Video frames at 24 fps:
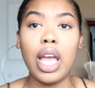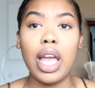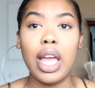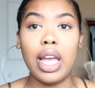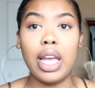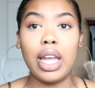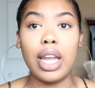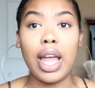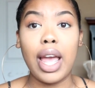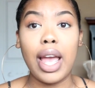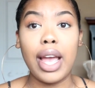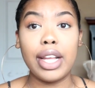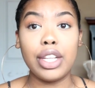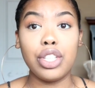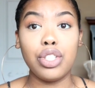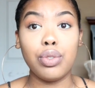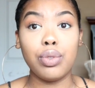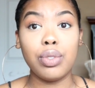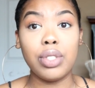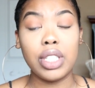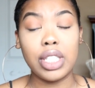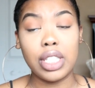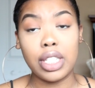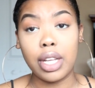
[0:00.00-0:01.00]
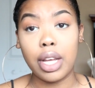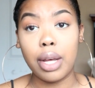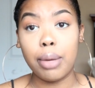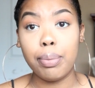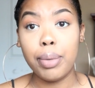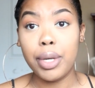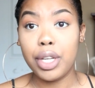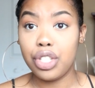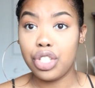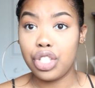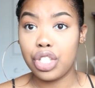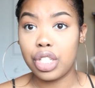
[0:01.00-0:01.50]
and I had to send a
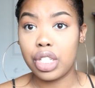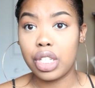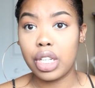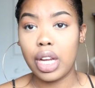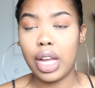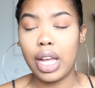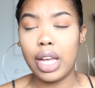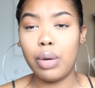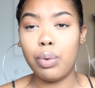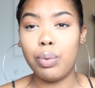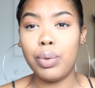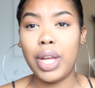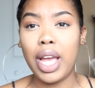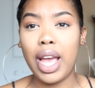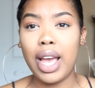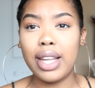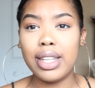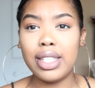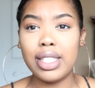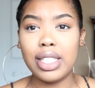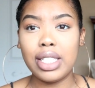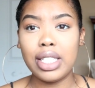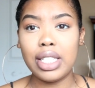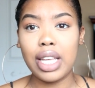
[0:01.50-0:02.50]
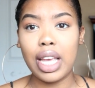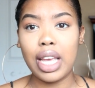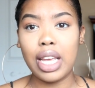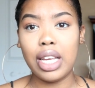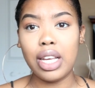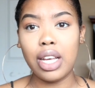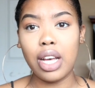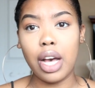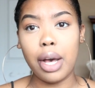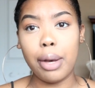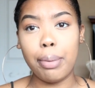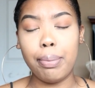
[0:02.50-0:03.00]
picture, and we had to
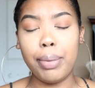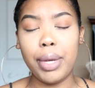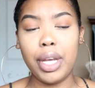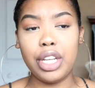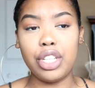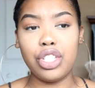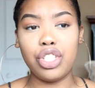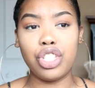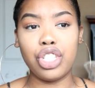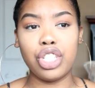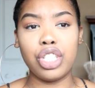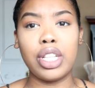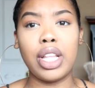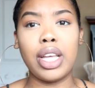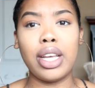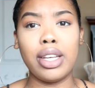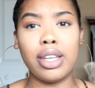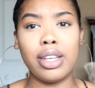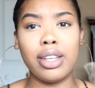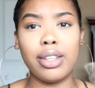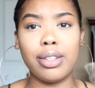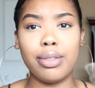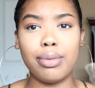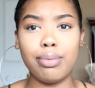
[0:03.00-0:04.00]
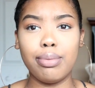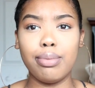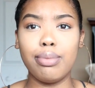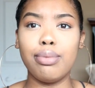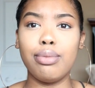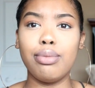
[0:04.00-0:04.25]
take a picture, like a